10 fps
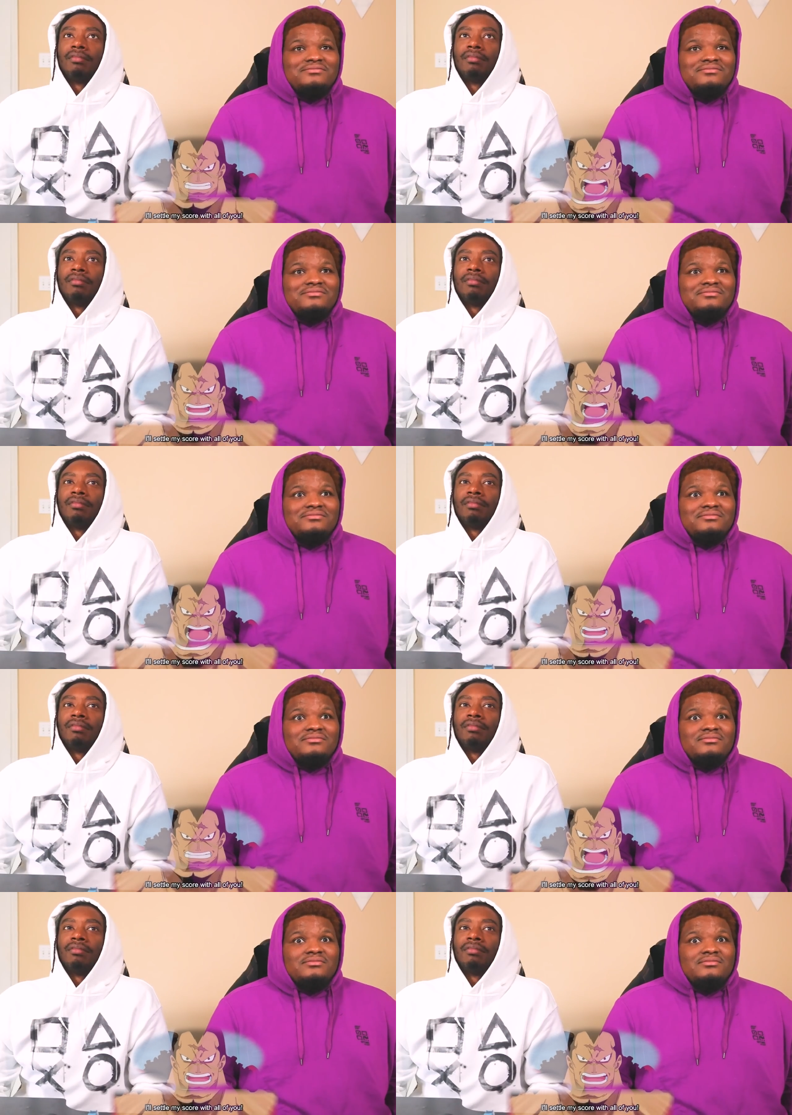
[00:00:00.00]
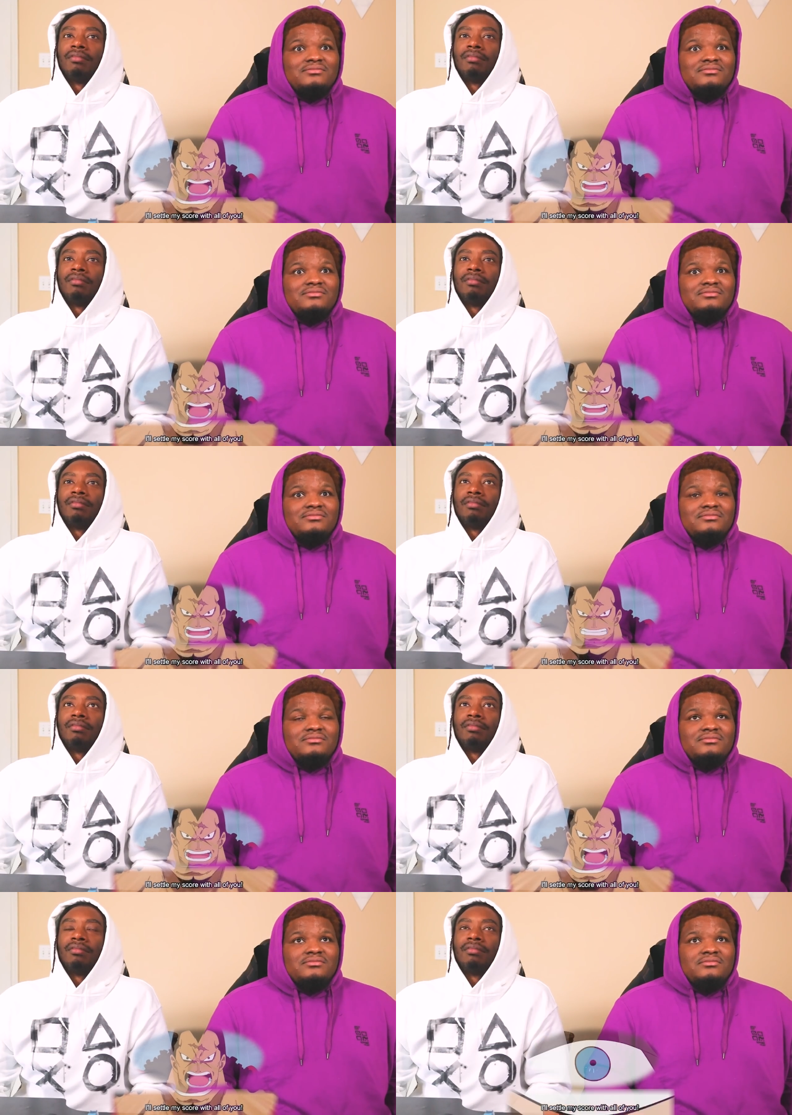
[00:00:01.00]

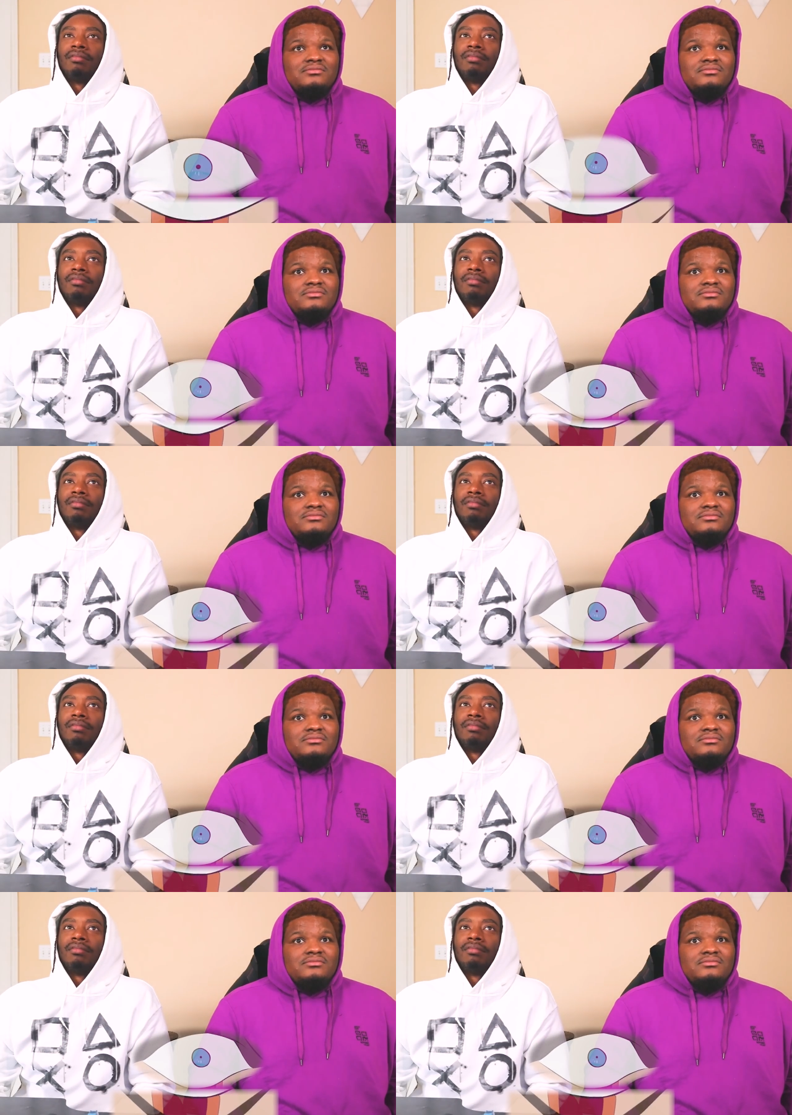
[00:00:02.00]
Nobody speaks.